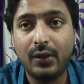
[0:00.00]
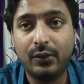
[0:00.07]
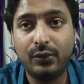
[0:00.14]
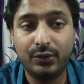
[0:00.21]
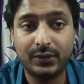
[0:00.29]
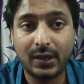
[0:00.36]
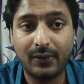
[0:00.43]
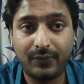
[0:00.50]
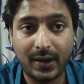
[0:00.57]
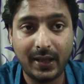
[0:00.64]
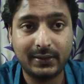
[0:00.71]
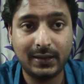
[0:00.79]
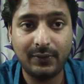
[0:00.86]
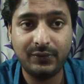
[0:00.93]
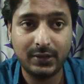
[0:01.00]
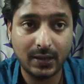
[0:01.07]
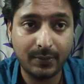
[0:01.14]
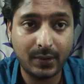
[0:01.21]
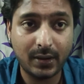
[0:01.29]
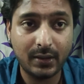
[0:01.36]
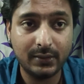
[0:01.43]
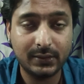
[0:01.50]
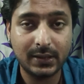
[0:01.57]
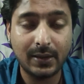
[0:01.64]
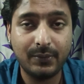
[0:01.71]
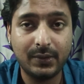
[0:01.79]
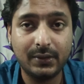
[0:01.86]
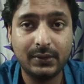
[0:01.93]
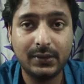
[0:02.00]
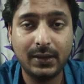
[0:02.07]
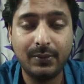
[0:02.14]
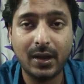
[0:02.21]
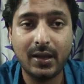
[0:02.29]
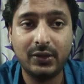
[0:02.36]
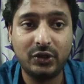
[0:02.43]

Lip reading: Those are flex nibs. Zebra